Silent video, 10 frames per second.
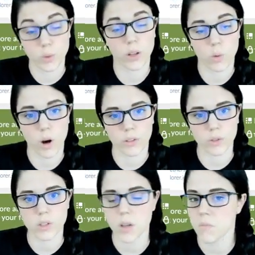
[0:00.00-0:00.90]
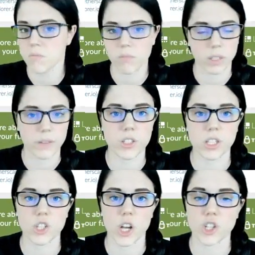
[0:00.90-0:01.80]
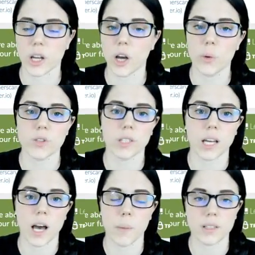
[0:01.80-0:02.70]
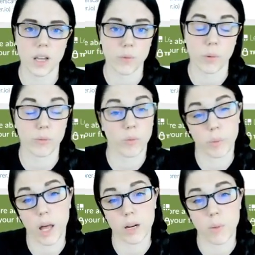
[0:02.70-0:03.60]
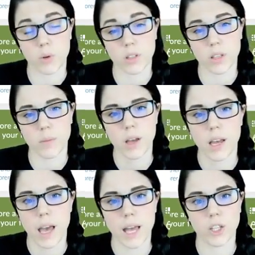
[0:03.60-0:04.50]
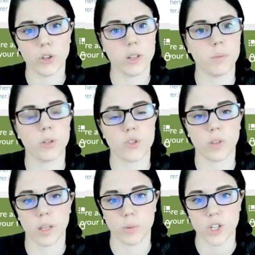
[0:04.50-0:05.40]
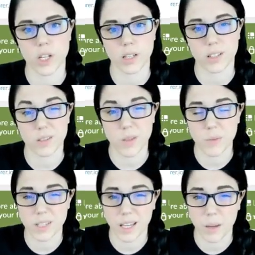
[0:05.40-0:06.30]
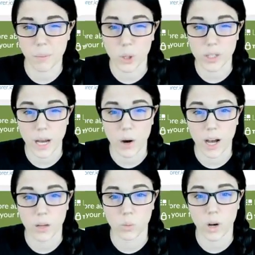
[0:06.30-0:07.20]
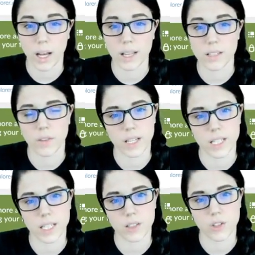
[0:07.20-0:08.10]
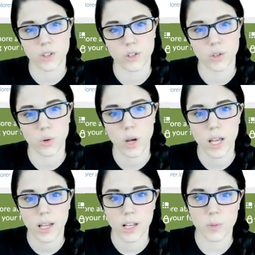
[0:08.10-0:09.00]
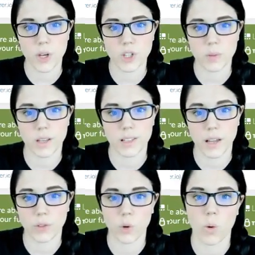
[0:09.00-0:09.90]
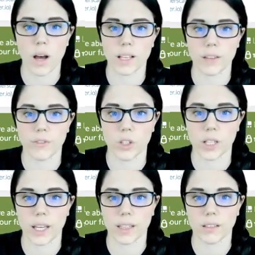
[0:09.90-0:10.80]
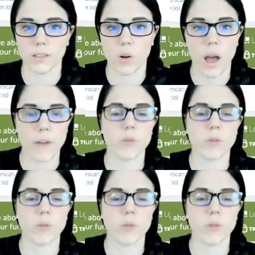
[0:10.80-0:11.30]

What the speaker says: to do other walkthroughs, leave a suggestion. I always read the comments. I reply to most of them, and your input's really appreciated because sometimes I get burned out on what kinds of ideas to do, especially because after a while I feel like